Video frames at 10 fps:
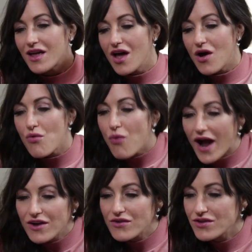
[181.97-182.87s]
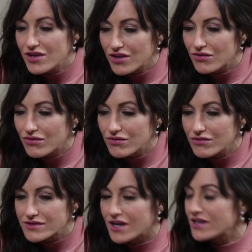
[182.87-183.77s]
Why don't you
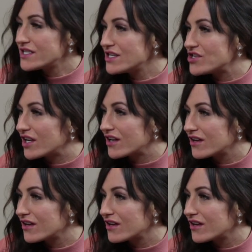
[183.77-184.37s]
start teaching?